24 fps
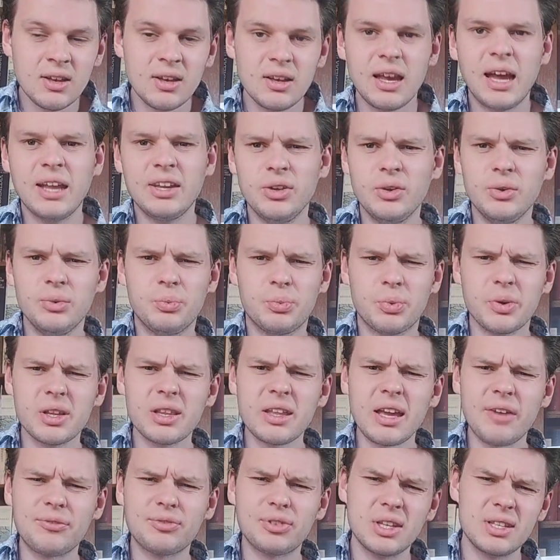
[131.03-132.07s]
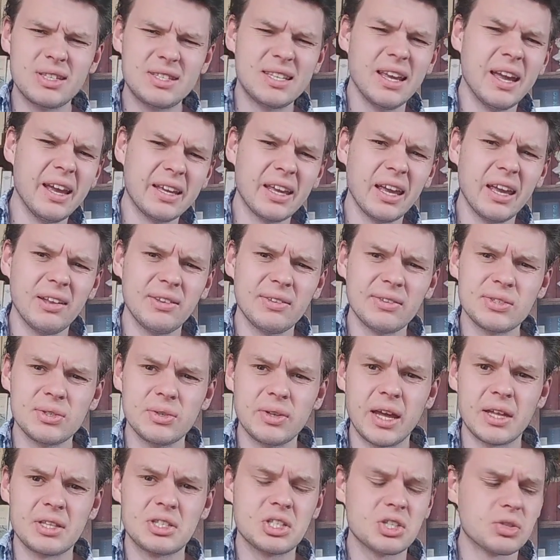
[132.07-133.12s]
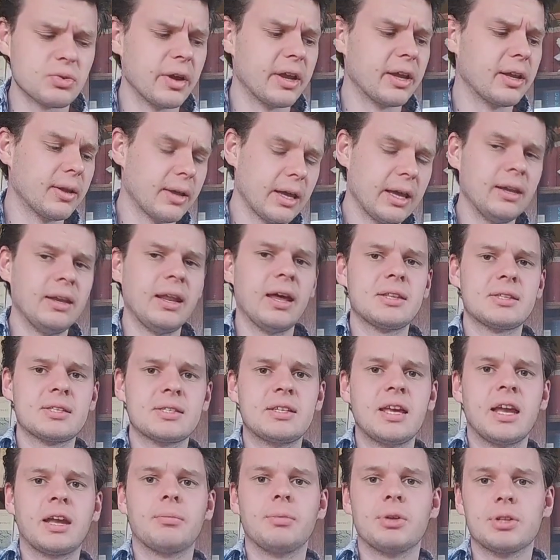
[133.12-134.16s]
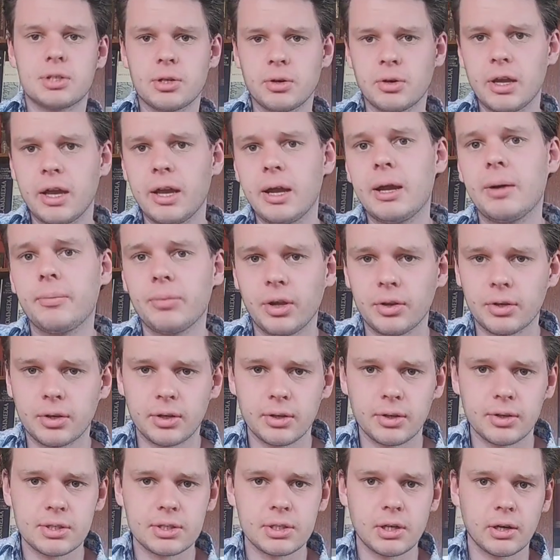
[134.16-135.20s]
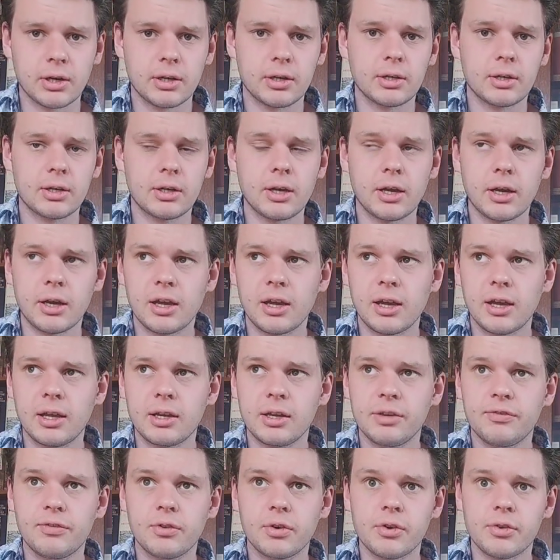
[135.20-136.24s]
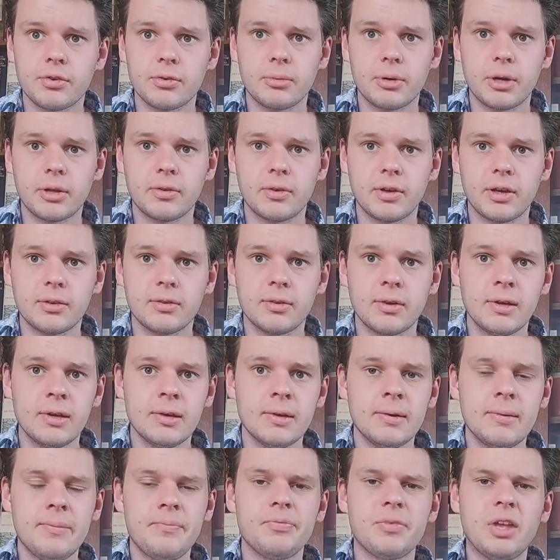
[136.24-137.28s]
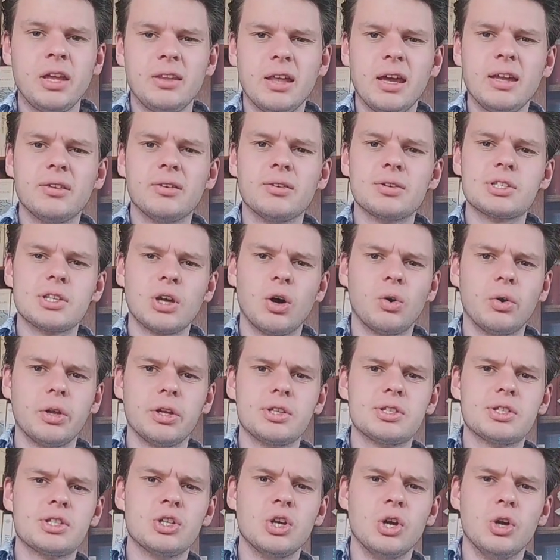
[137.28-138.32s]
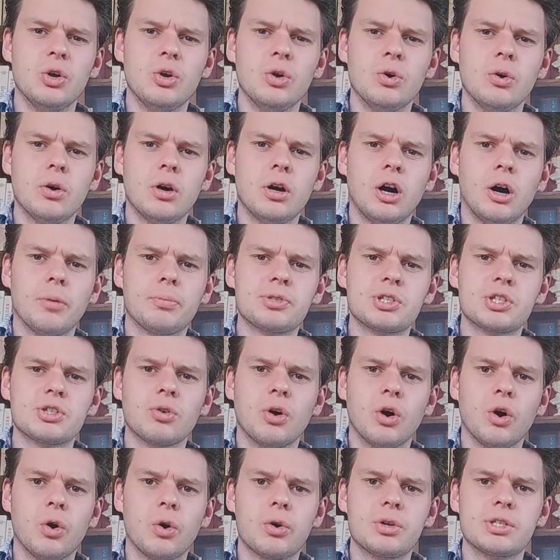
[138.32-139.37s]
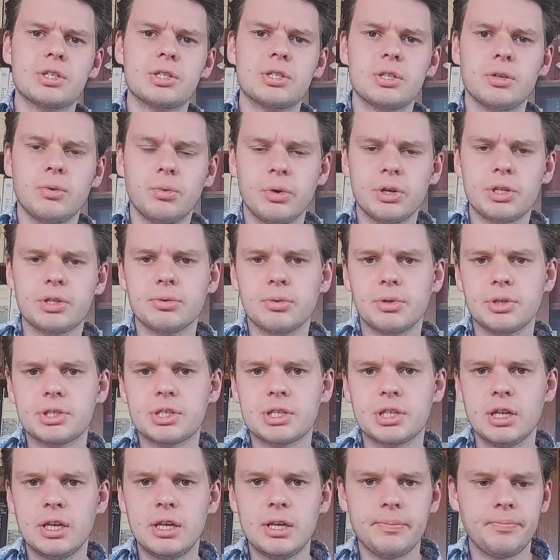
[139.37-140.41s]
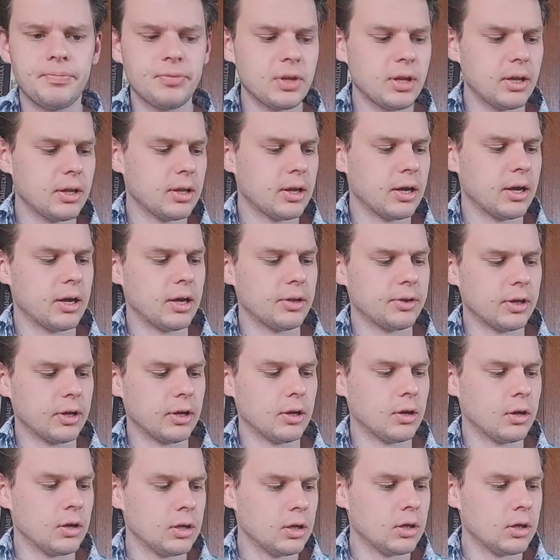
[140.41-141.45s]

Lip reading: and you really have to dig into that string in that segment. Okay, I'm not gonna talk any further about that. And then there's only 2 upstrokes, which you will see. That